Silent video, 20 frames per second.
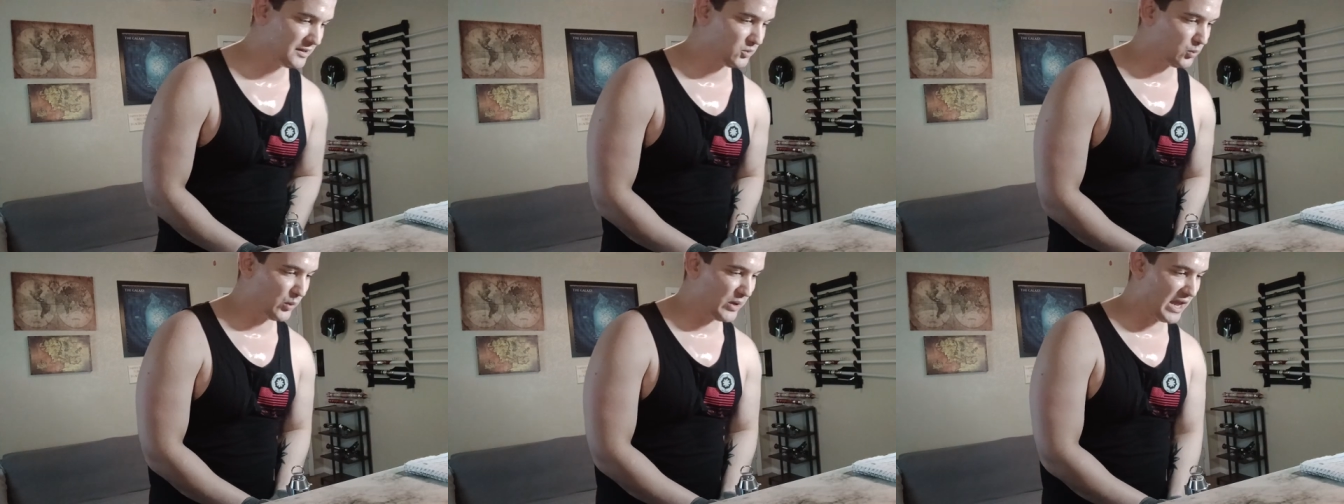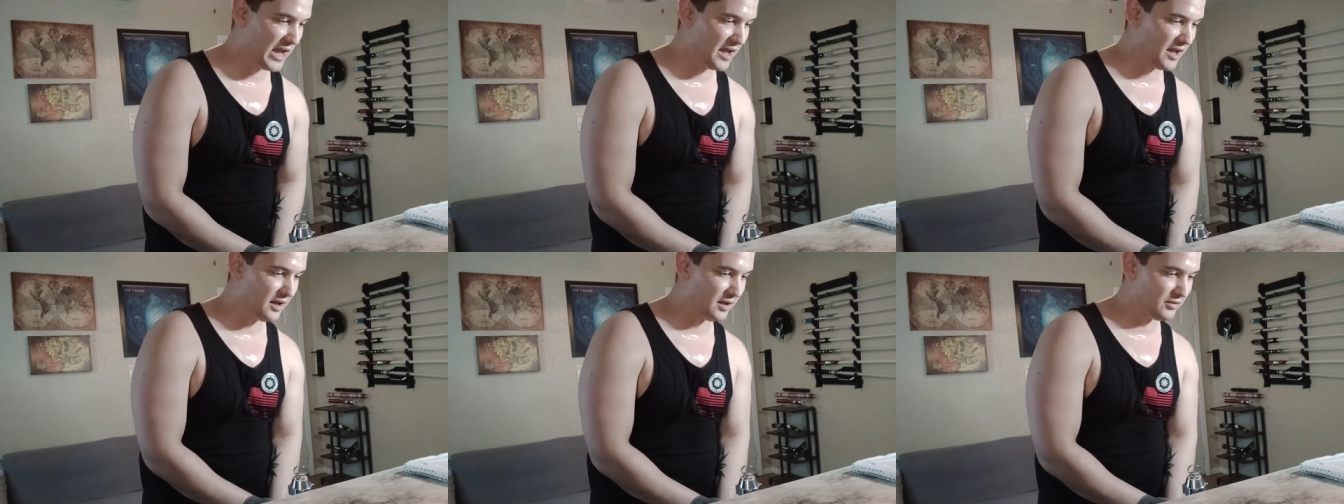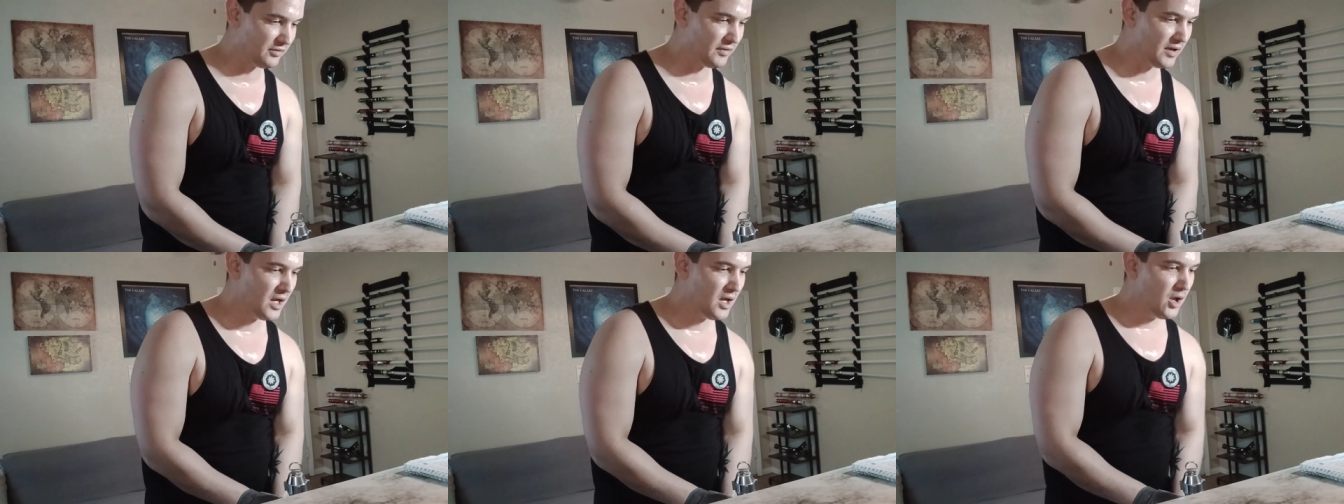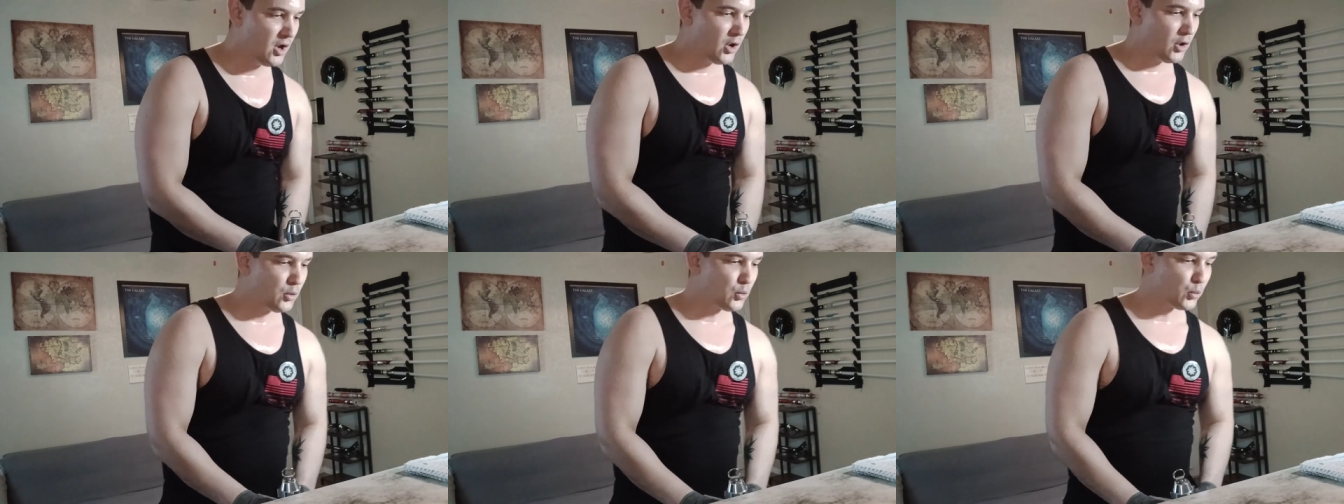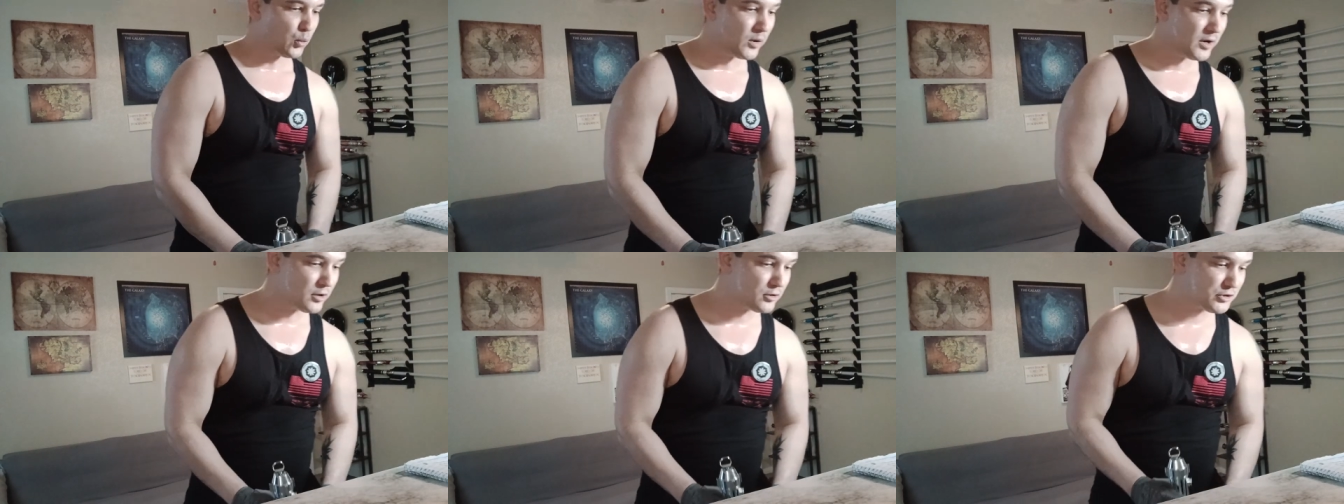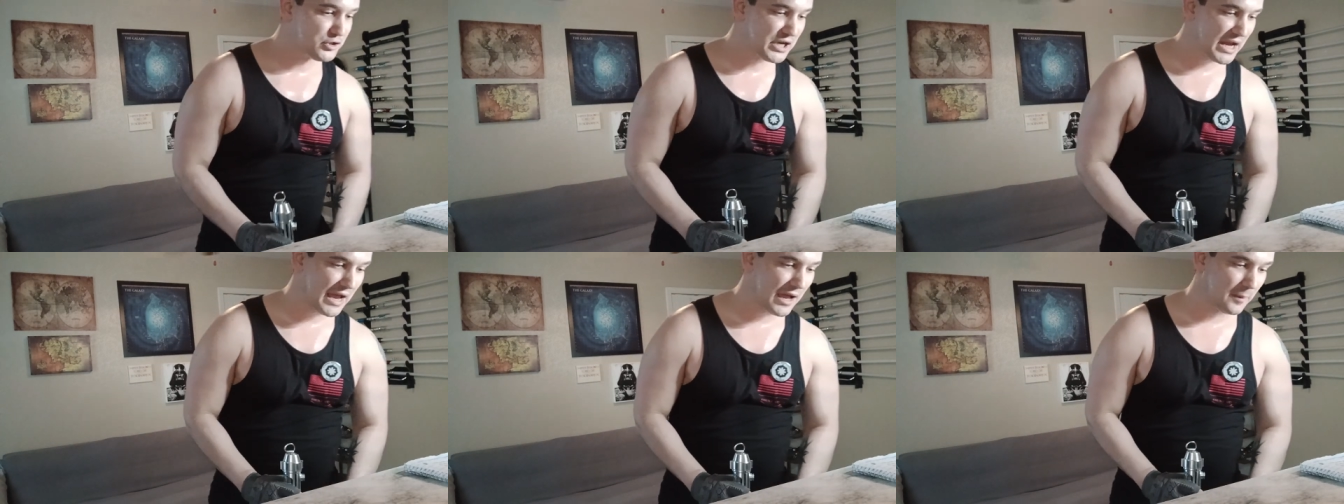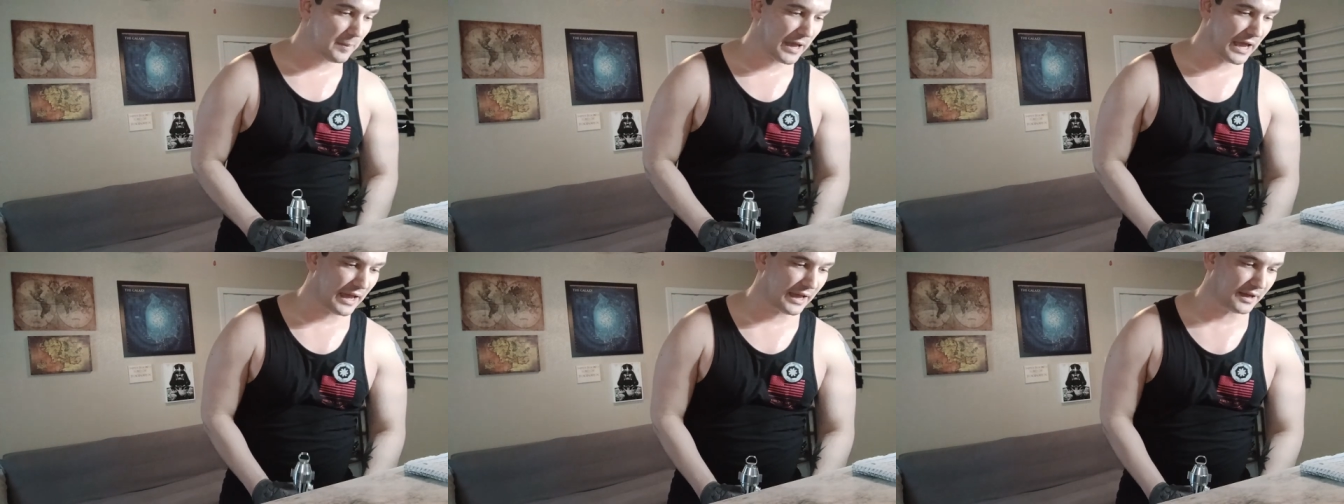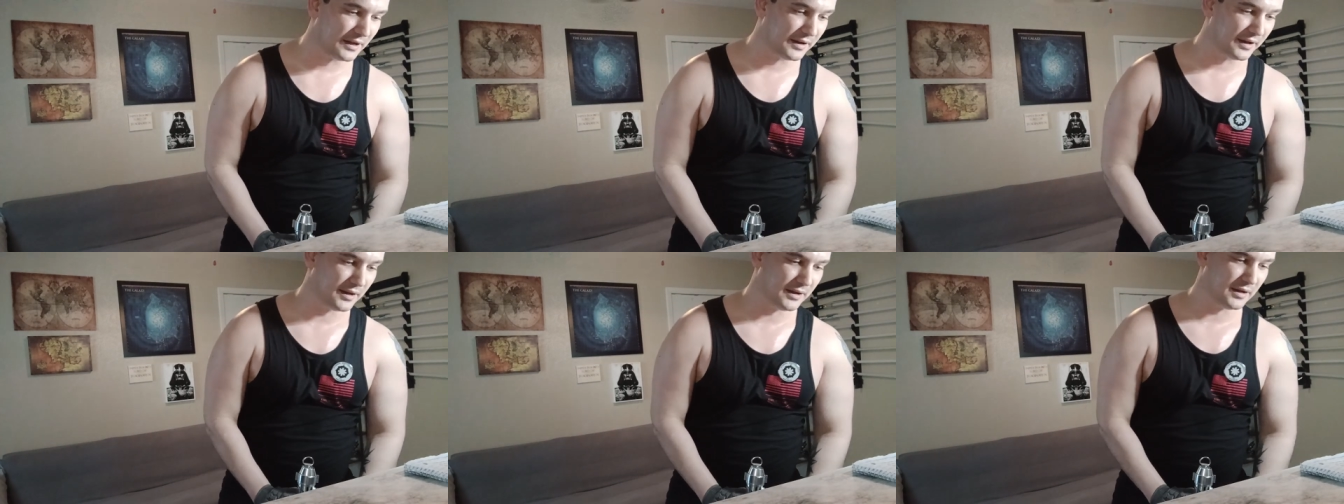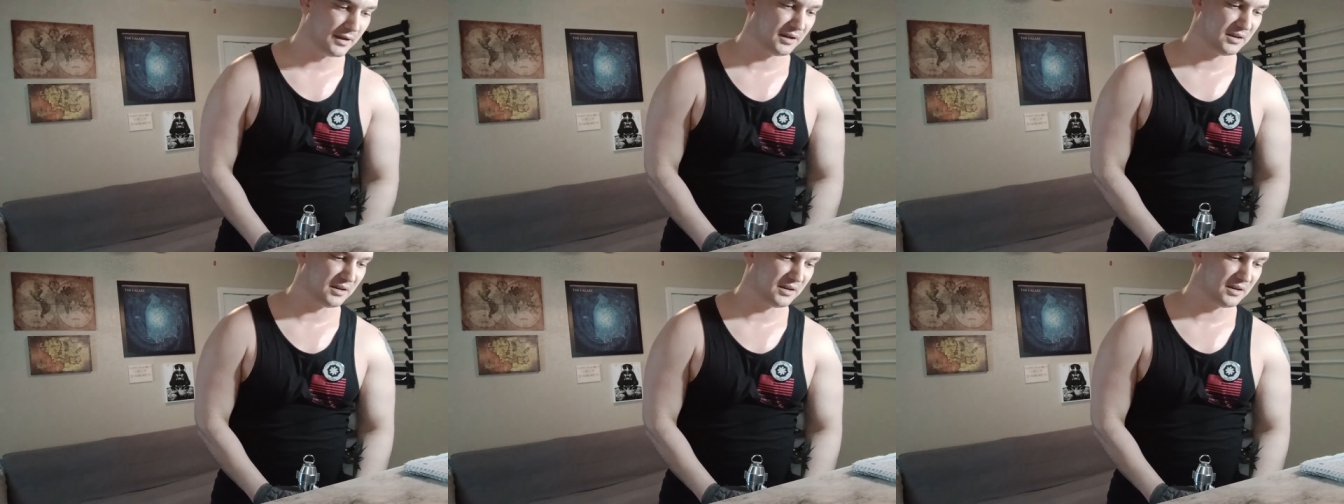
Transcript: We have rear jab head,